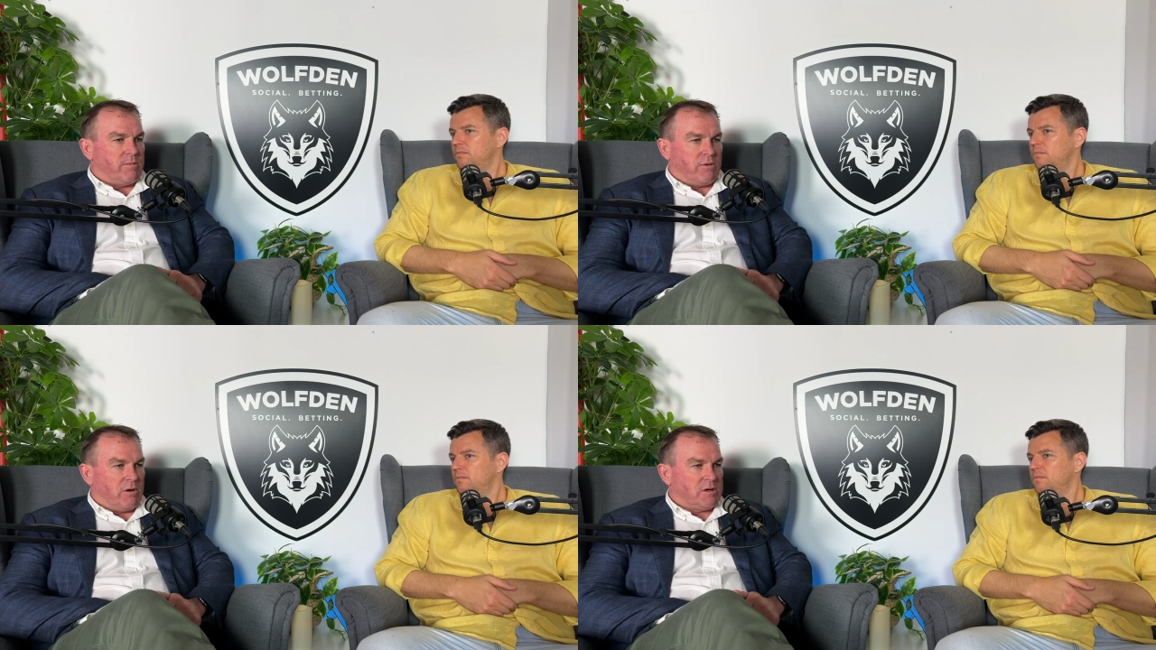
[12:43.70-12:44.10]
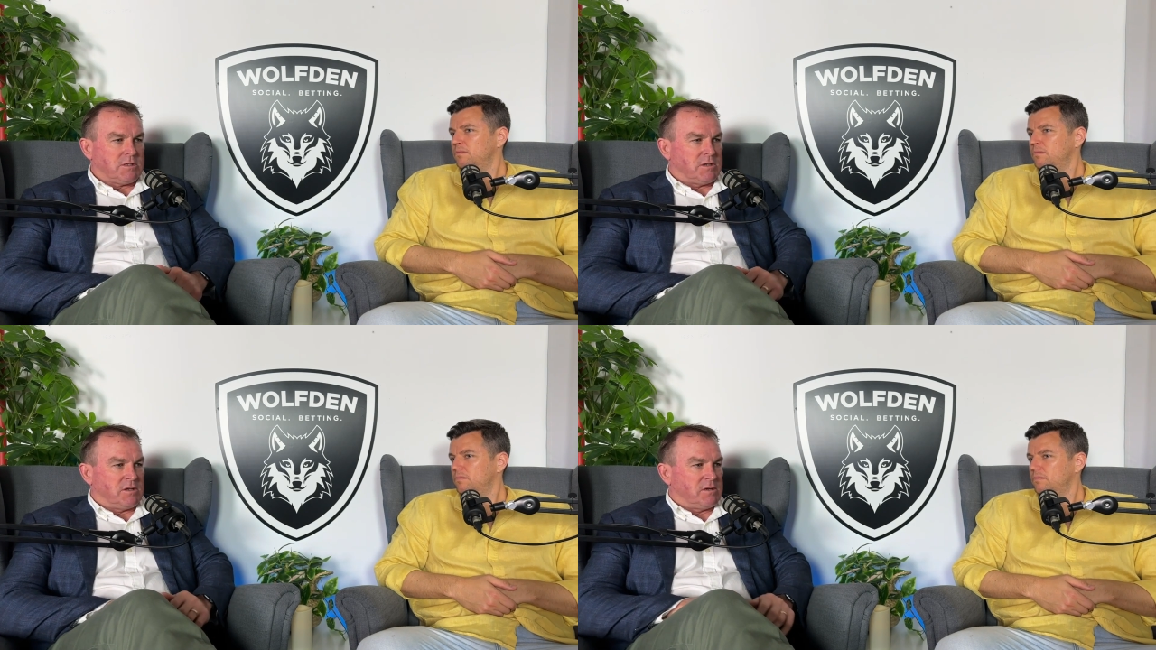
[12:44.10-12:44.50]
Speaker 1: price,
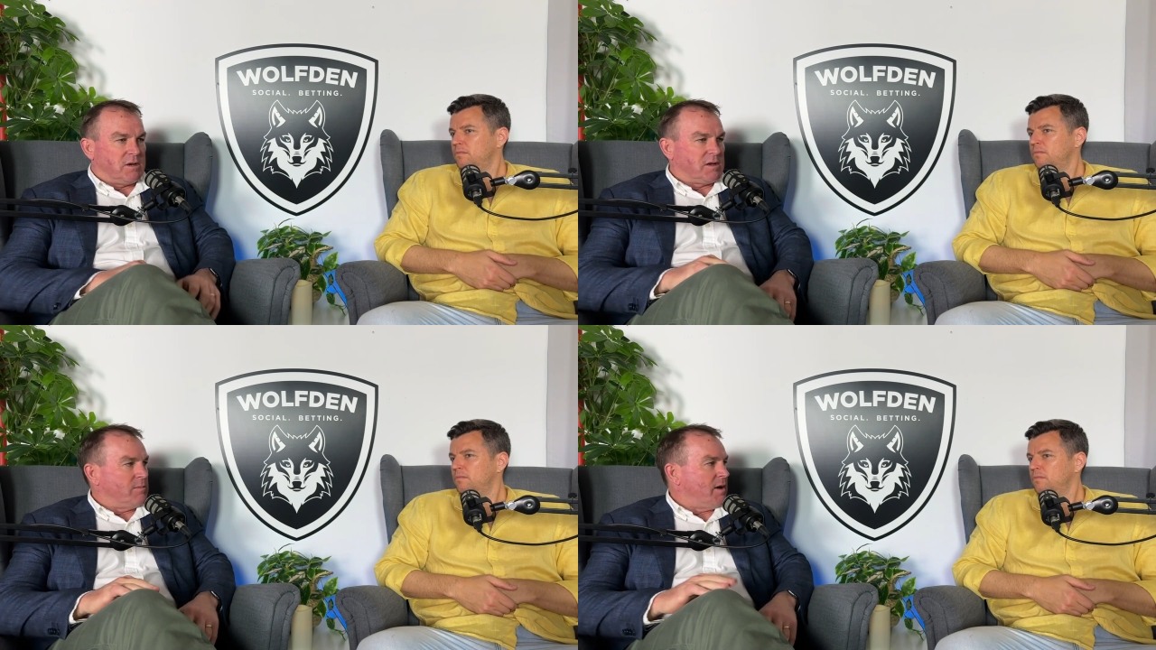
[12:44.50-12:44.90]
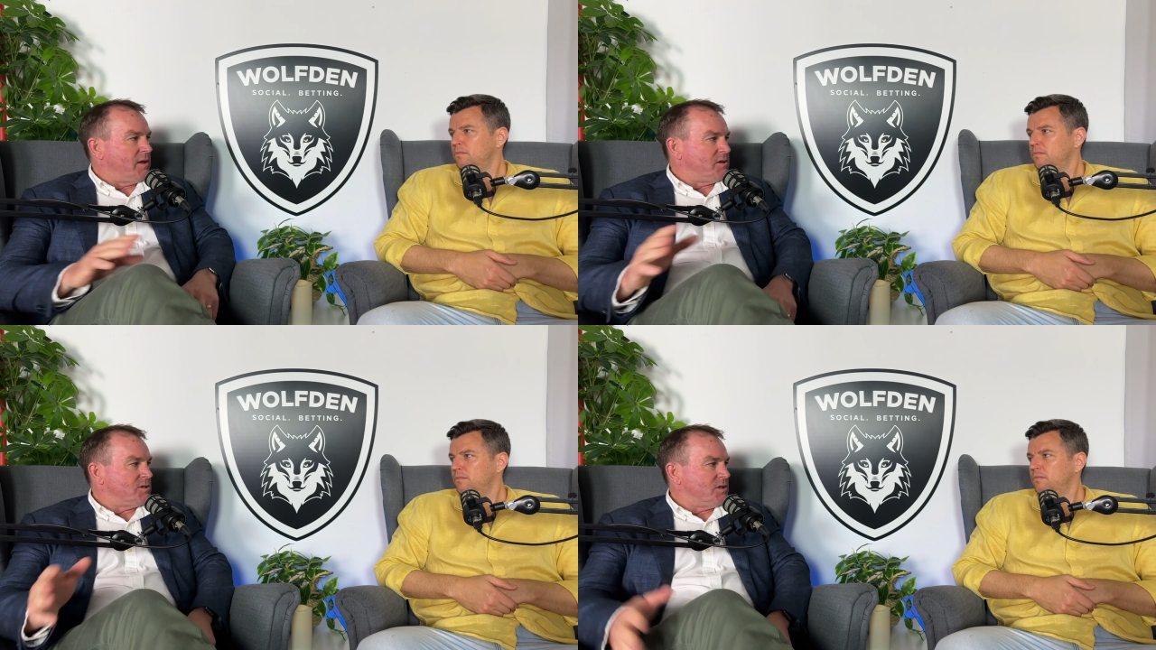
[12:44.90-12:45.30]
and it can make
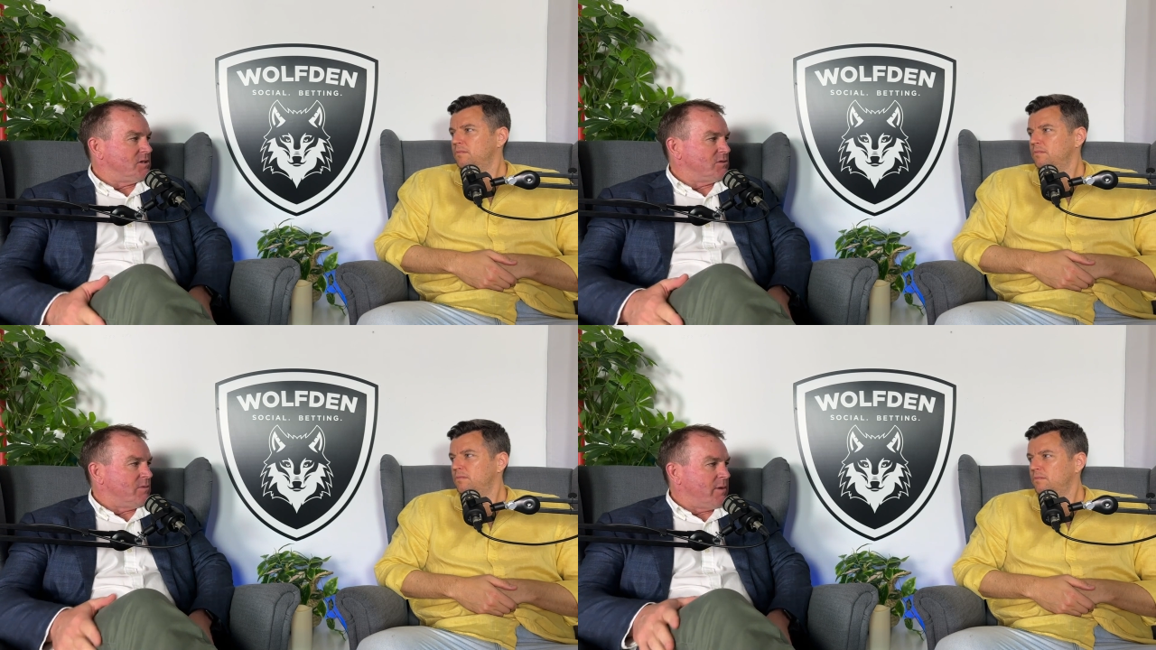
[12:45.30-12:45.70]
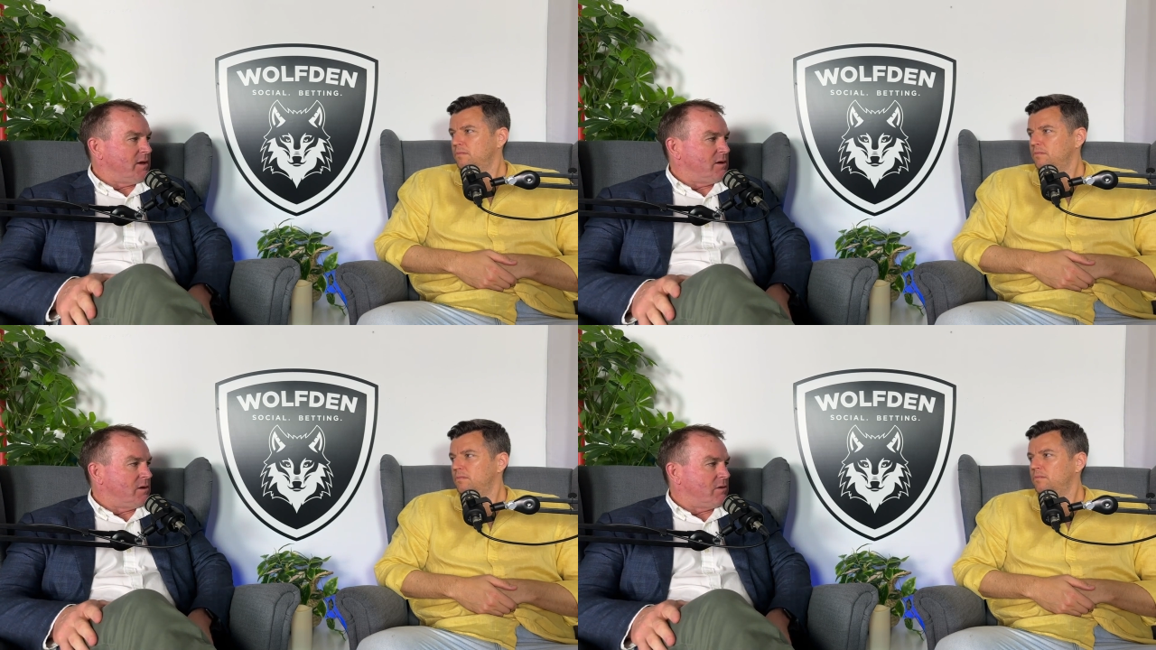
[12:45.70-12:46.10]
your season or make
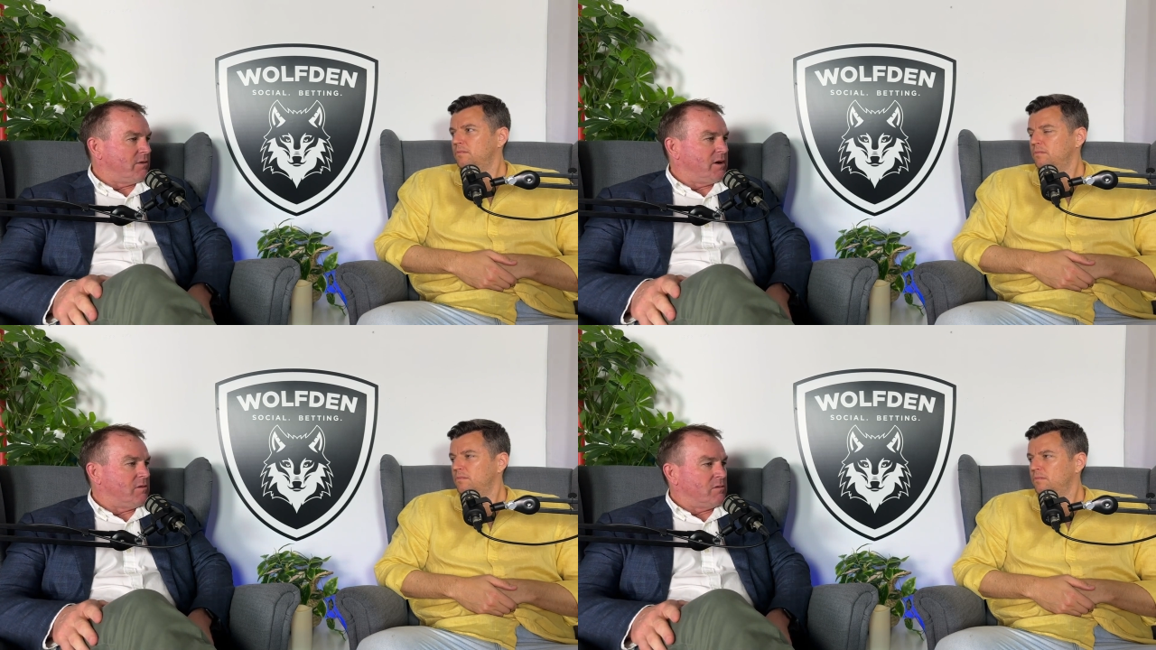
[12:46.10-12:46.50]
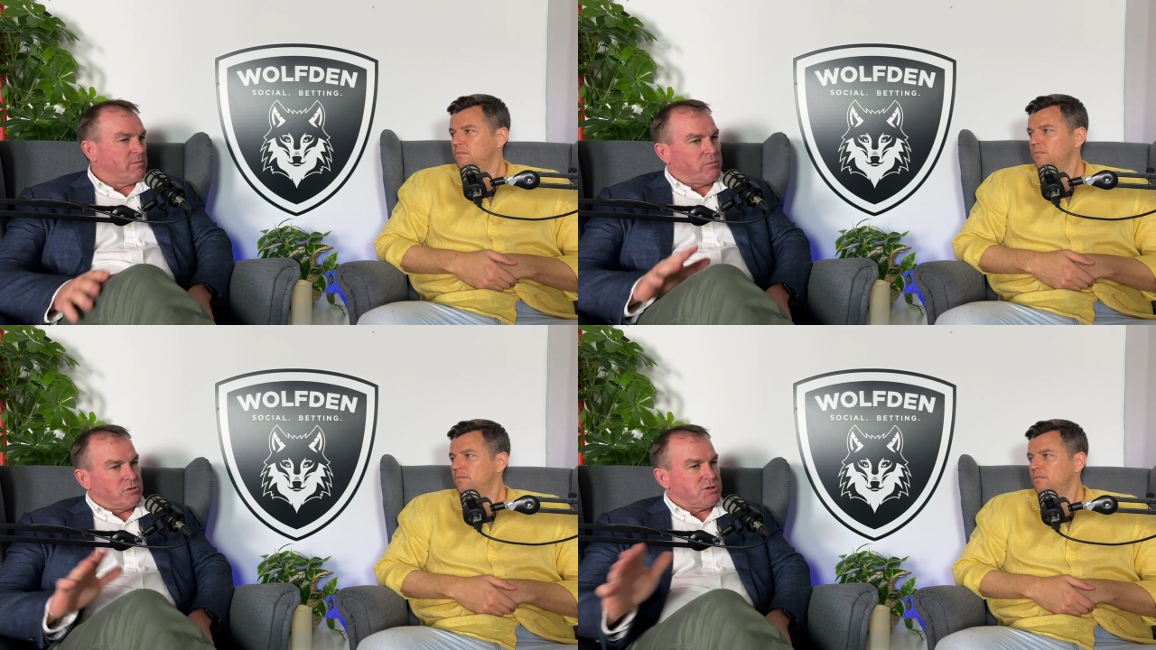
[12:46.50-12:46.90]
your career or
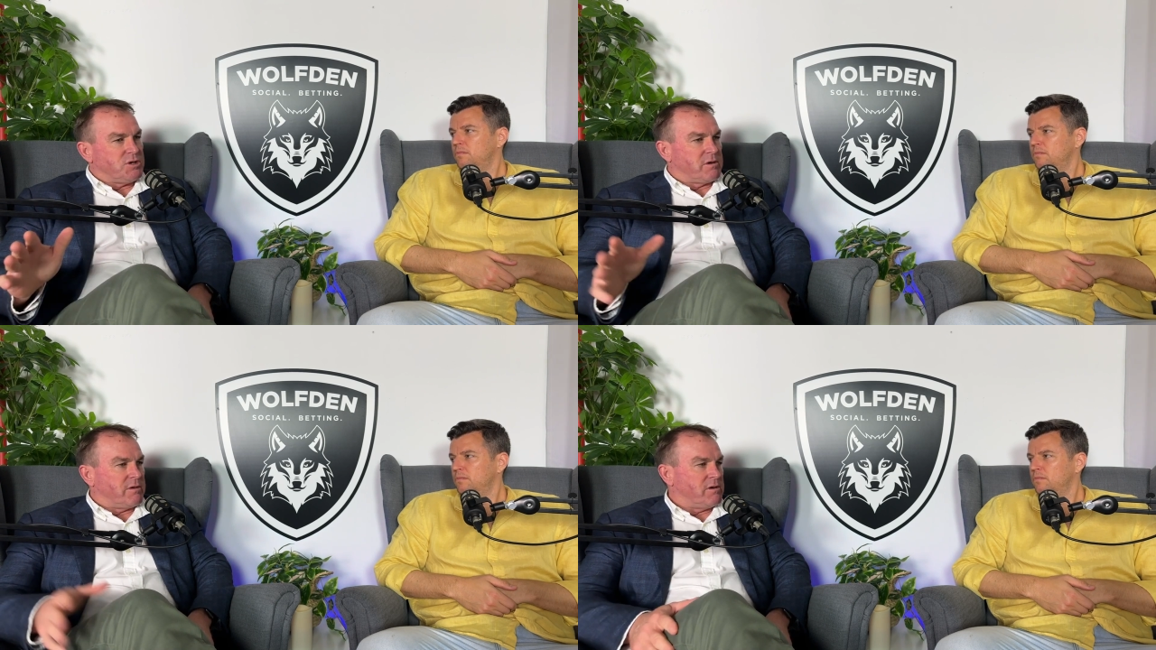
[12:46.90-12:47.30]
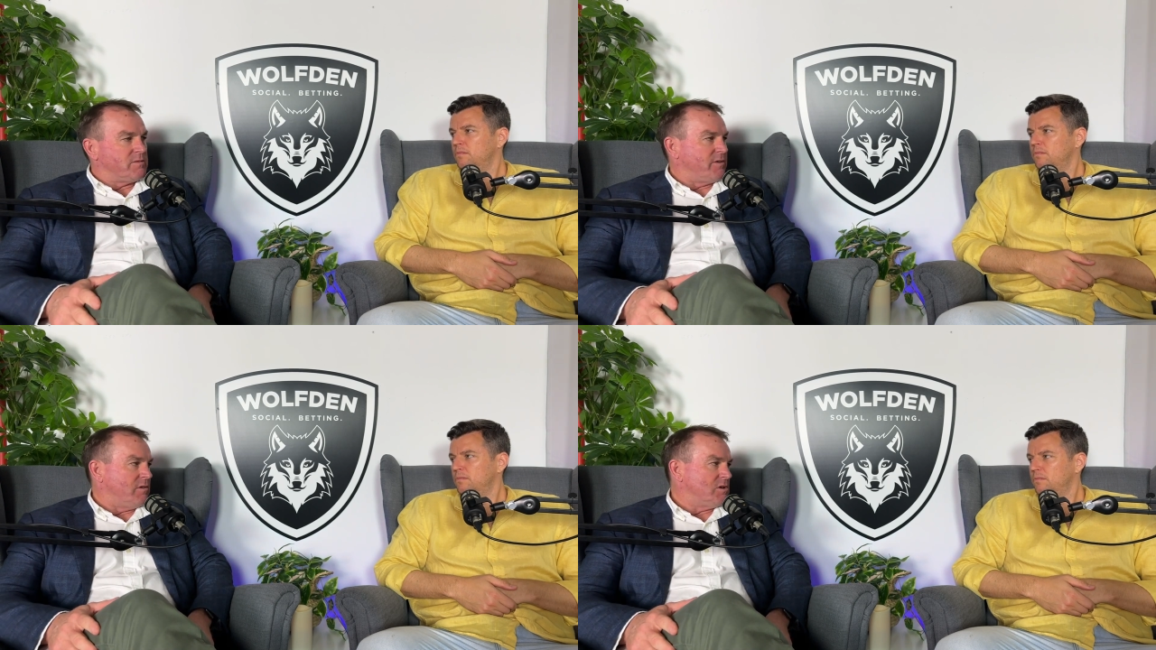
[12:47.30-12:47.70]
boost your career at
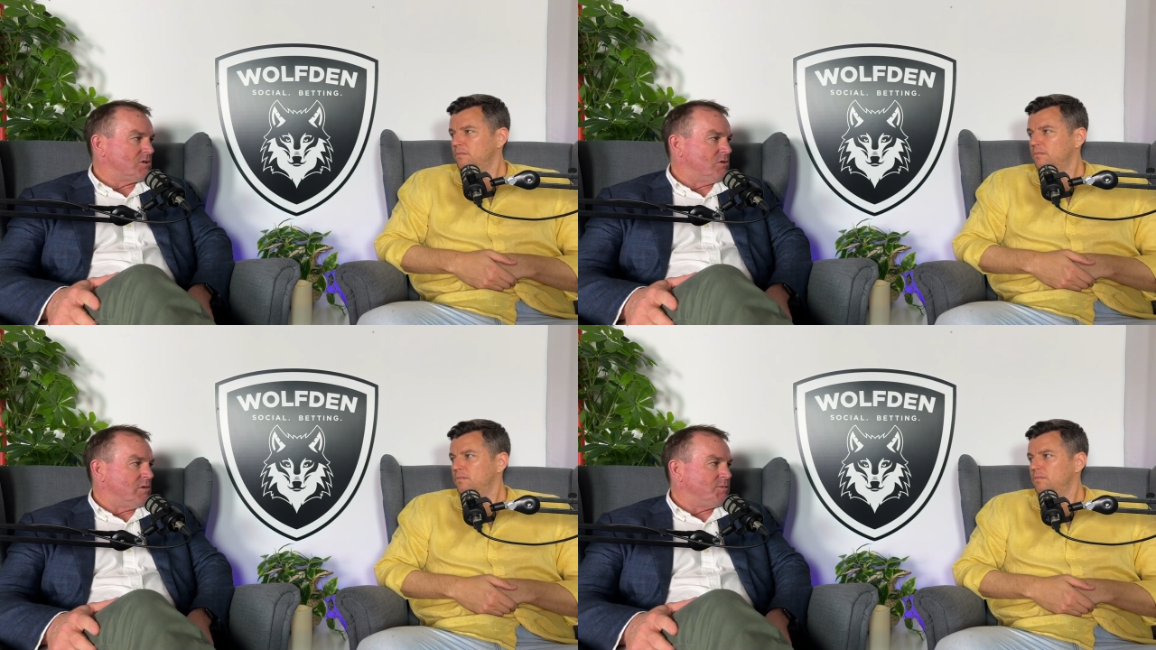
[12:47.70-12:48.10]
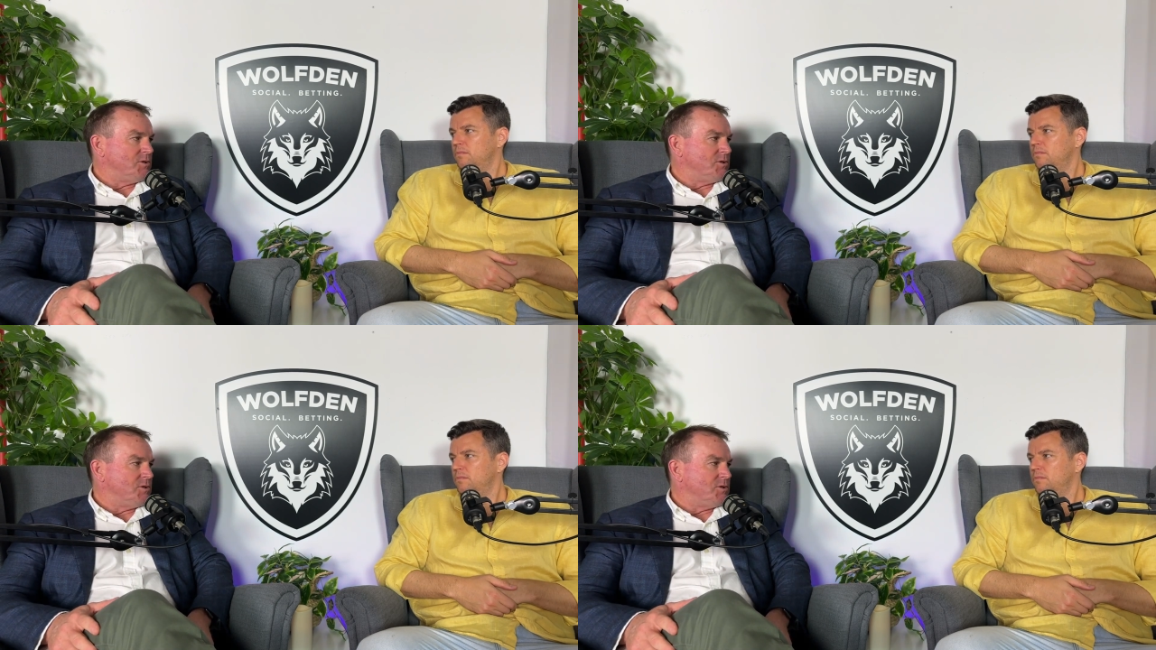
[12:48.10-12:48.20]
various times.